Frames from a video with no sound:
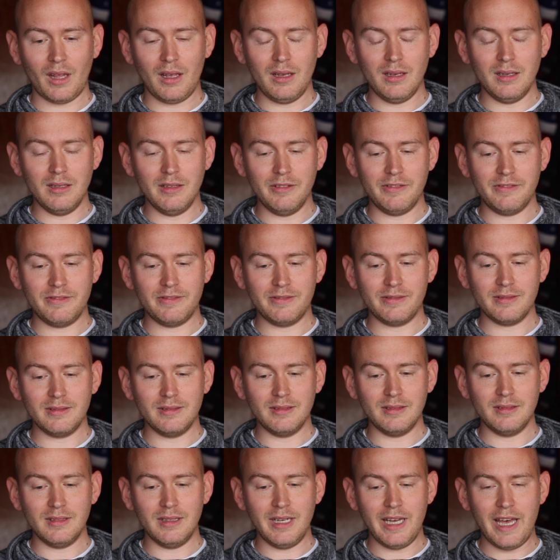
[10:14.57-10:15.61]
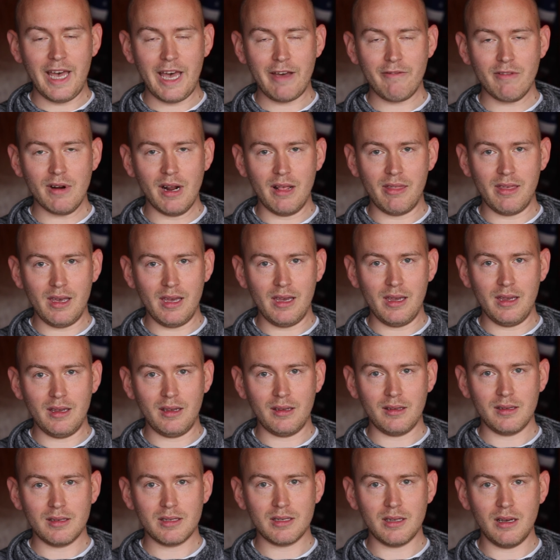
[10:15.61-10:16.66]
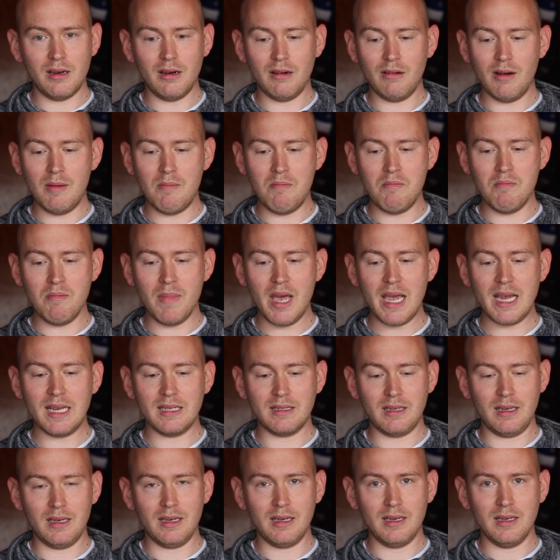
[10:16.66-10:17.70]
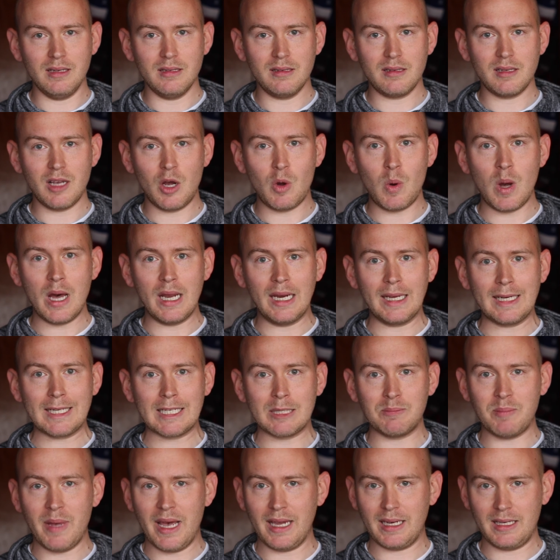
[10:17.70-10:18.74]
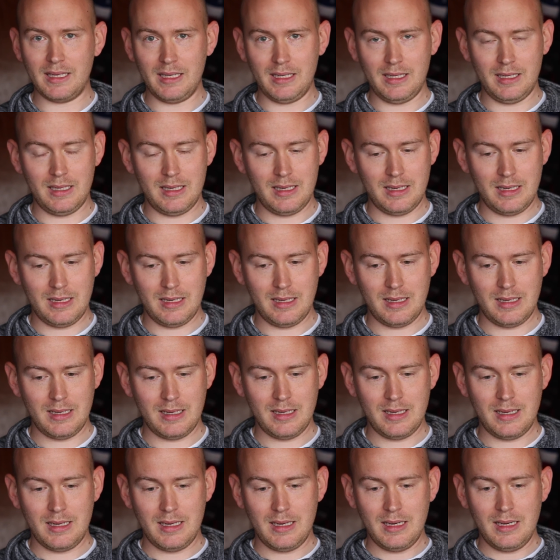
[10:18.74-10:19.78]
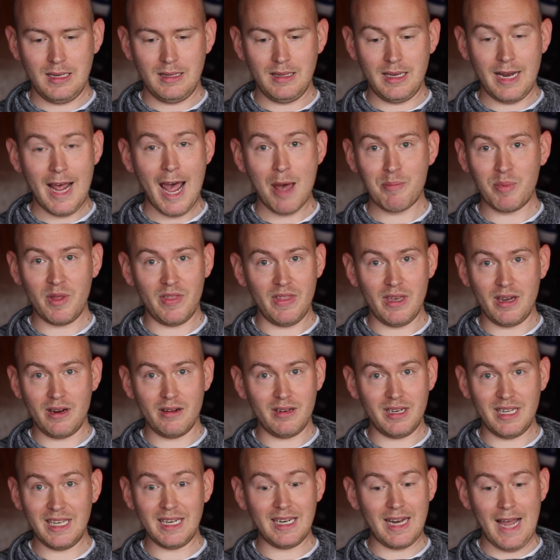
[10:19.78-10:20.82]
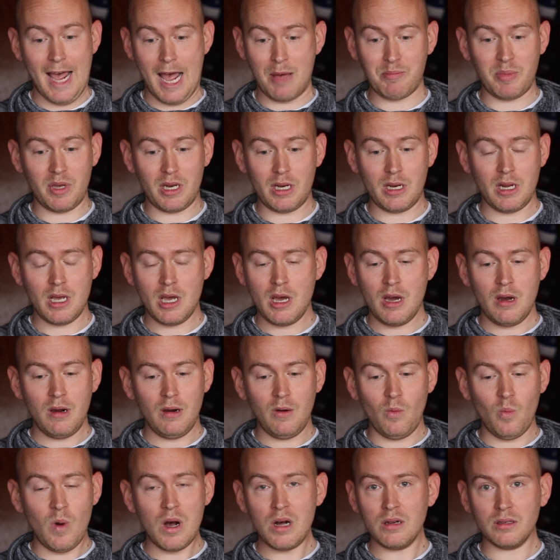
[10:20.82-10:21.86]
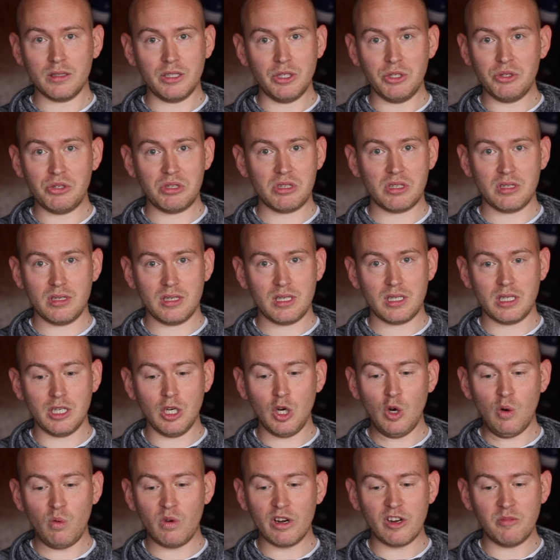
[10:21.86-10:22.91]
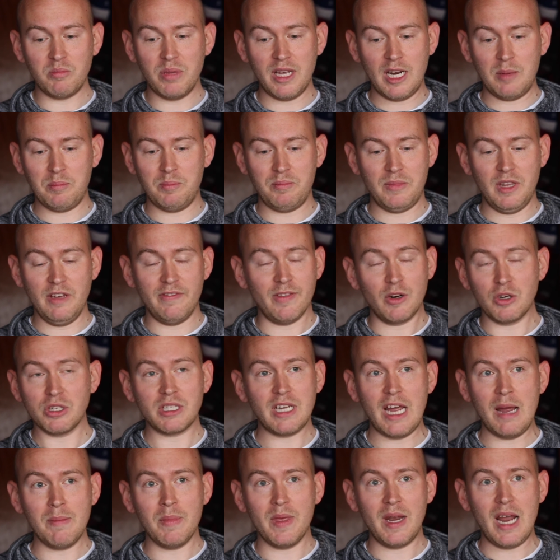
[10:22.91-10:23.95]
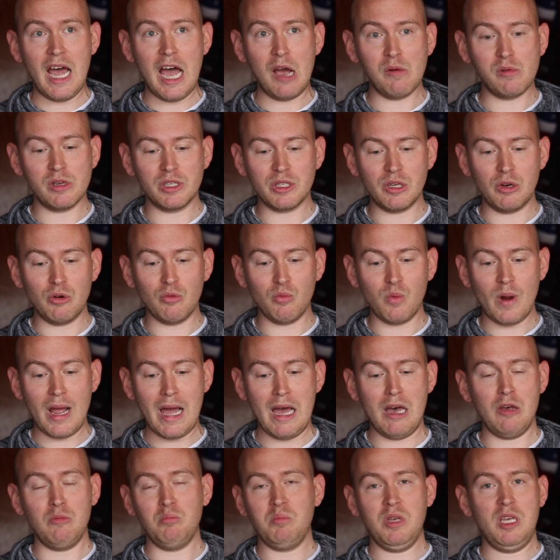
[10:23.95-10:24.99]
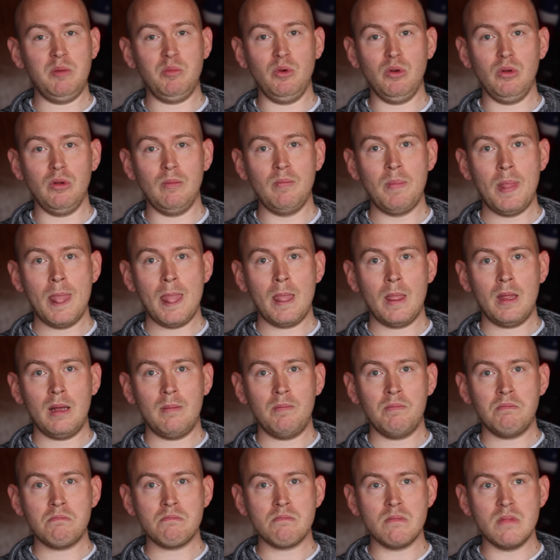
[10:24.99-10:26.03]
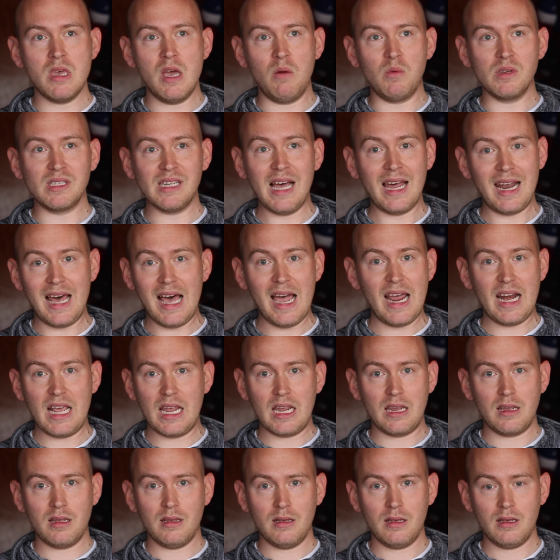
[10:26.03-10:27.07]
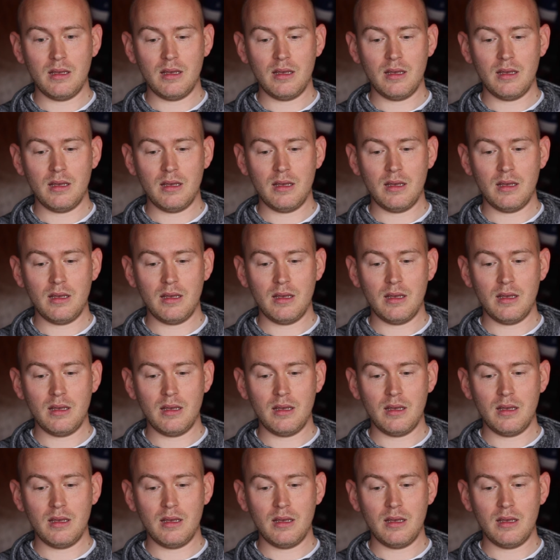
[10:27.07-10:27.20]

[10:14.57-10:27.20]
If everything so amazing and so unexpected that happened there didn't happen, Wild Goose still would have been the first time that I was around people and was not hiding.